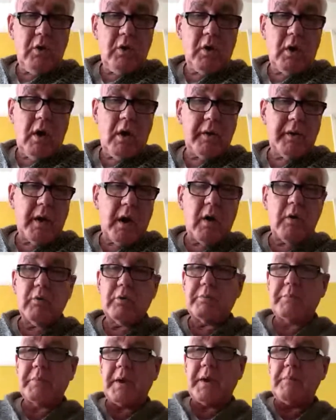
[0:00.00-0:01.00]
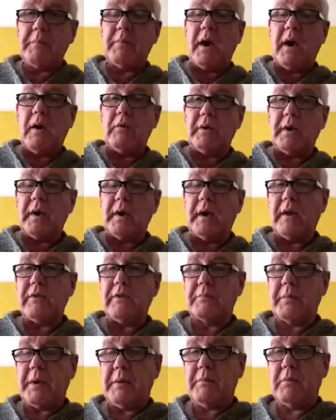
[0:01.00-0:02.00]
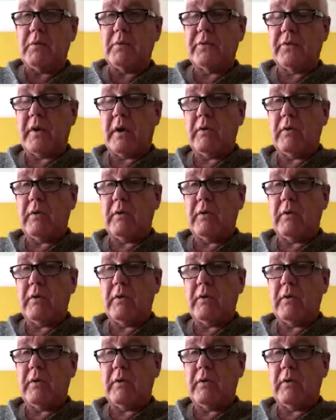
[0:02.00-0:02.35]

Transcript: You can't hold it against people.